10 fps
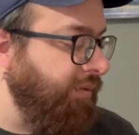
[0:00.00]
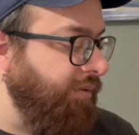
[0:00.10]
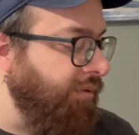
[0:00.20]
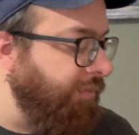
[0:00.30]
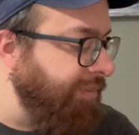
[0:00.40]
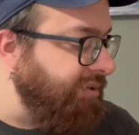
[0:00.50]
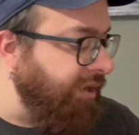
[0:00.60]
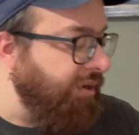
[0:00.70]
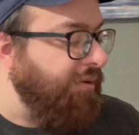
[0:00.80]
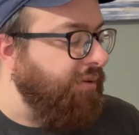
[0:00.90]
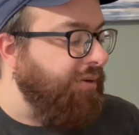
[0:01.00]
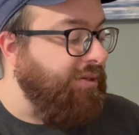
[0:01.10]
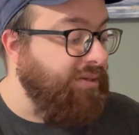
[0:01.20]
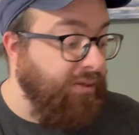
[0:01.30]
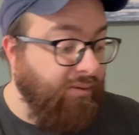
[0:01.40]
the website, and then they're
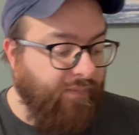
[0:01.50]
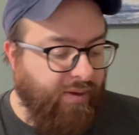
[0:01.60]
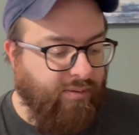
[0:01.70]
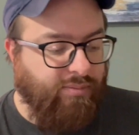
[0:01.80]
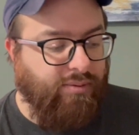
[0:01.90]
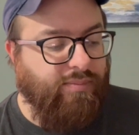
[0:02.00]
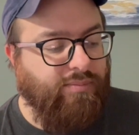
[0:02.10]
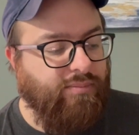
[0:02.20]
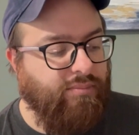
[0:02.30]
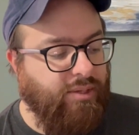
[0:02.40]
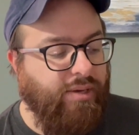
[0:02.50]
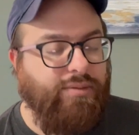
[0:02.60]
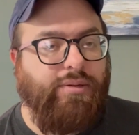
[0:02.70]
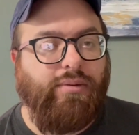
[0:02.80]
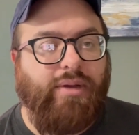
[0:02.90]
still available
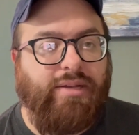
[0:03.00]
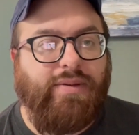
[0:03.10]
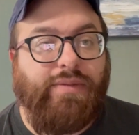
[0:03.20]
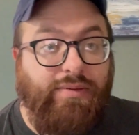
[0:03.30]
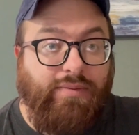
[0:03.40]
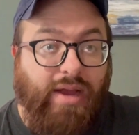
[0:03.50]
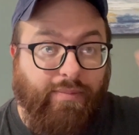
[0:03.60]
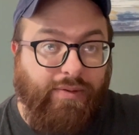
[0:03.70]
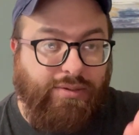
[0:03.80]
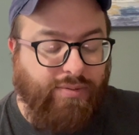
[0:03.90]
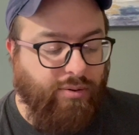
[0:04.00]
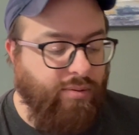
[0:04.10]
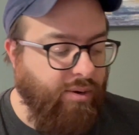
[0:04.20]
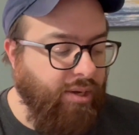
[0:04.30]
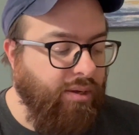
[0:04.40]
as of the time of this
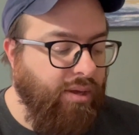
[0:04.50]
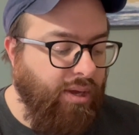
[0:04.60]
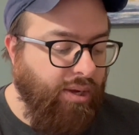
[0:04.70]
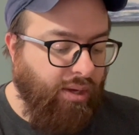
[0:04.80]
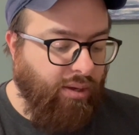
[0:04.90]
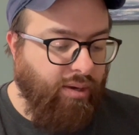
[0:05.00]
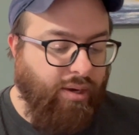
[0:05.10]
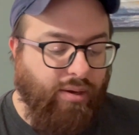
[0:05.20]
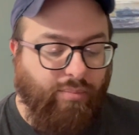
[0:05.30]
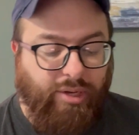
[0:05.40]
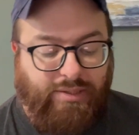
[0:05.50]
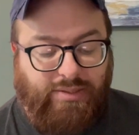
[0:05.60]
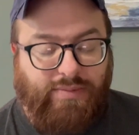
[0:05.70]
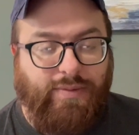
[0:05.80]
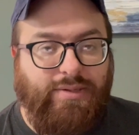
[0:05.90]
recording. And because
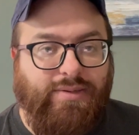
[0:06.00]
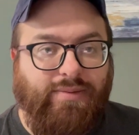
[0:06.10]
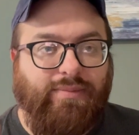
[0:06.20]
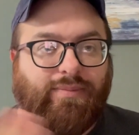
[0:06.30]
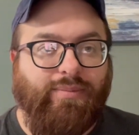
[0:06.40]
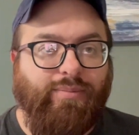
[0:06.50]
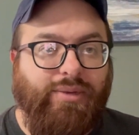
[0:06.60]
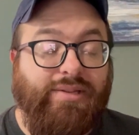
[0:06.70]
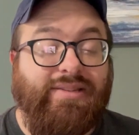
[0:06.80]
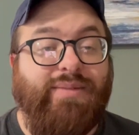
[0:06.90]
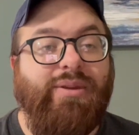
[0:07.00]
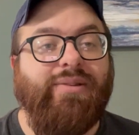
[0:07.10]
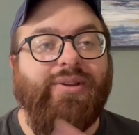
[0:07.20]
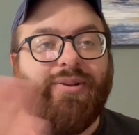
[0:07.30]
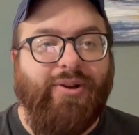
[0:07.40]
it's
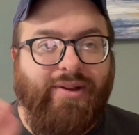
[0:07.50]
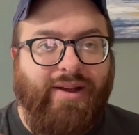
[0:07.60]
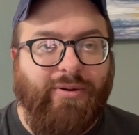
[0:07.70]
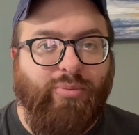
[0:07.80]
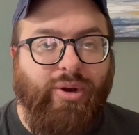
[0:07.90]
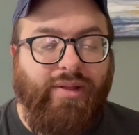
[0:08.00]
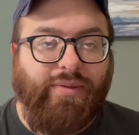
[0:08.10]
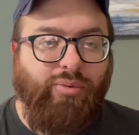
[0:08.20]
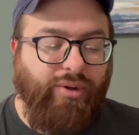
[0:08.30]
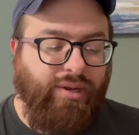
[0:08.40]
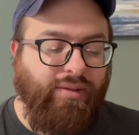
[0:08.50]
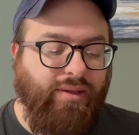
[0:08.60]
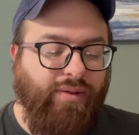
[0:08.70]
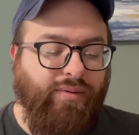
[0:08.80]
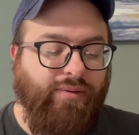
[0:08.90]
seemingly long out of print at the point,
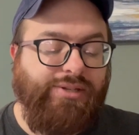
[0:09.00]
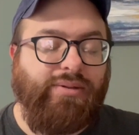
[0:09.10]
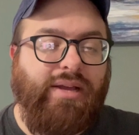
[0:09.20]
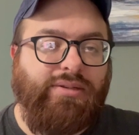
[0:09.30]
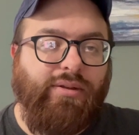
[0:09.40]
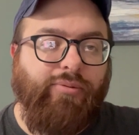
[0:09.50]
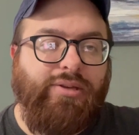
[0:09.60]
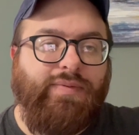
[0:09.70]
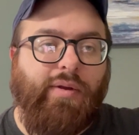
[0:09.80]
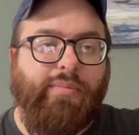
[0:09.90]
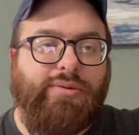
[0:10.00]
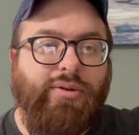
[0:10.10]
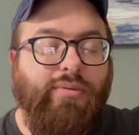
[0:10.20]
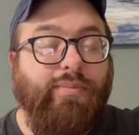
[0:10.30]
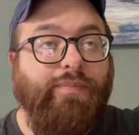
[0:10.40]
and just last year they released volume
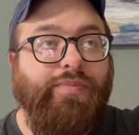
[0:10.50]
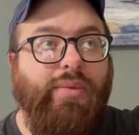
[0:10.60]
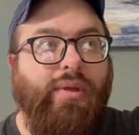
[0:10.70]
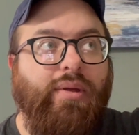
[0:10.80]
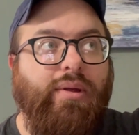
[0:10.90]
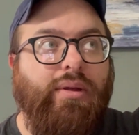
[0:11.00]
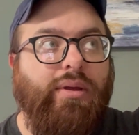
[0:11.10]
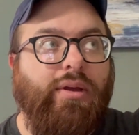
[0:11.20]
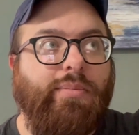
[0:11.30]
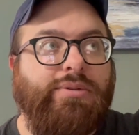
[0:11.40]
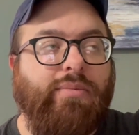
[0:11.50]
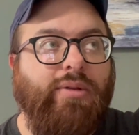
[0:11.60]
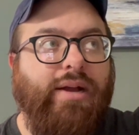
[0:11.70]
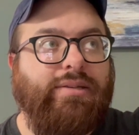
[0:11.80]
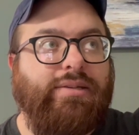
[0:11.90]
2. So I'm
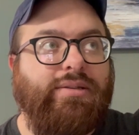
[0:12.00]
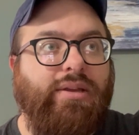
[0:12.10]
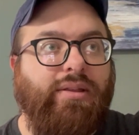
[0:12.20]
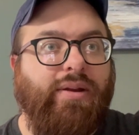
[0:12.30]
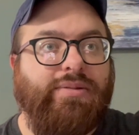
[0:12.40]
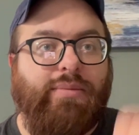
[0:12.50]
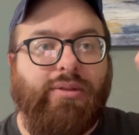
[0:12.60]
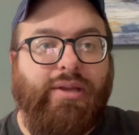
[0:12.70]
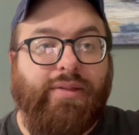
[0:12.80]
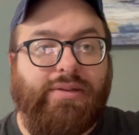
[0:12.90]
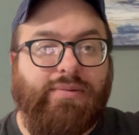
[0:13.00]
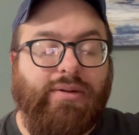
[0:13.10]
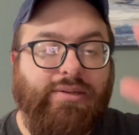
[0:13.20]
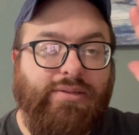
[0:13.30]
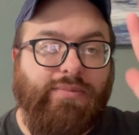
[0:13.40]
glad to see that I was able to get this one
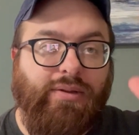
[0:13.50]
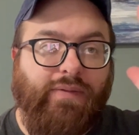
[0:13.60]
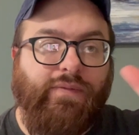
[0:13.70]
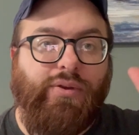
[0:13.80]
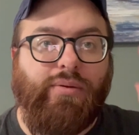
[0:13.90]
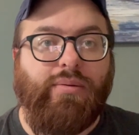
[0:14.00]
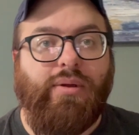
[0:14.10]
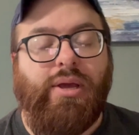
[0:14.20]
because it's one of the few